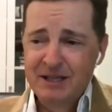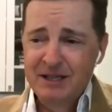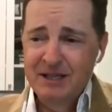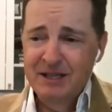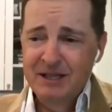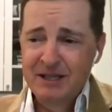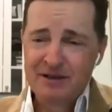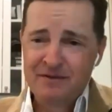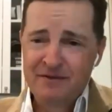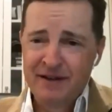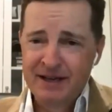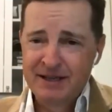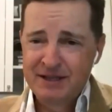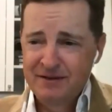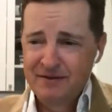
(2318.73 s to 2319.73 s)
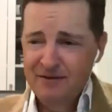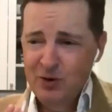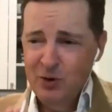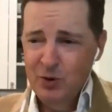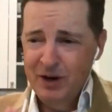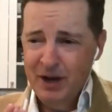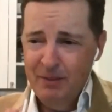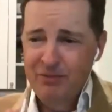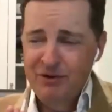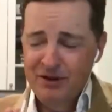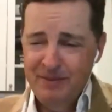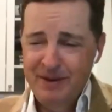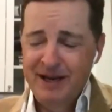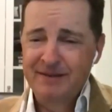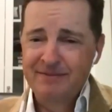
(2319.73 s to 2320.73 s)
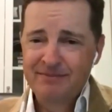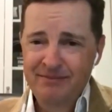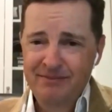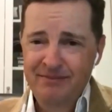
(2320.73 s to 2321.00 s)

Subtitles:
special effects have caught up with me.